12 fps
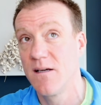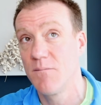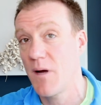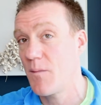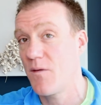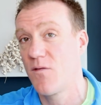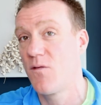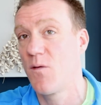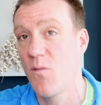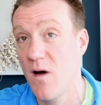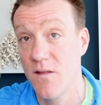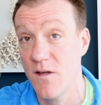Maybe through the
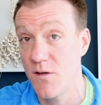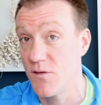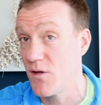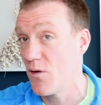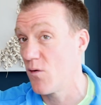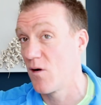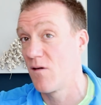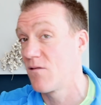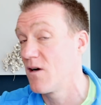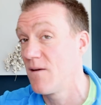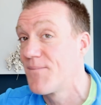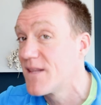work that you do,
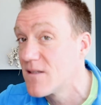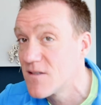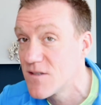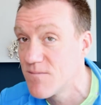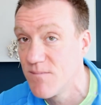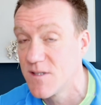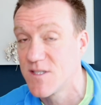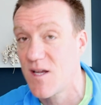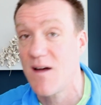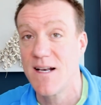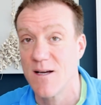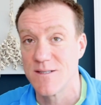or a
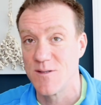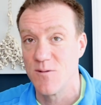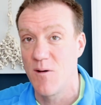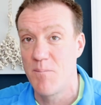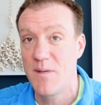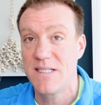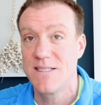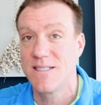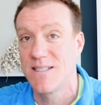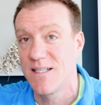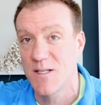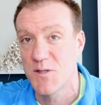side hustle, a business
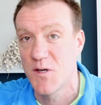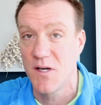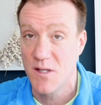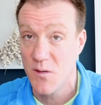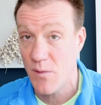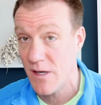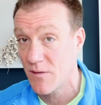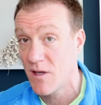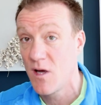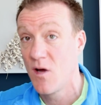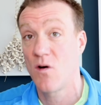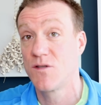that does good in the world,
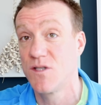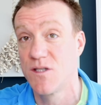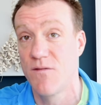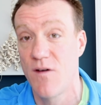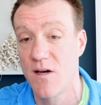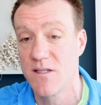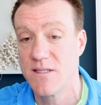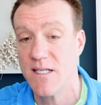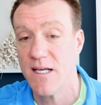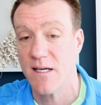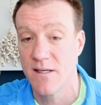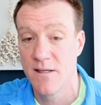or just a
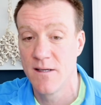volunteer.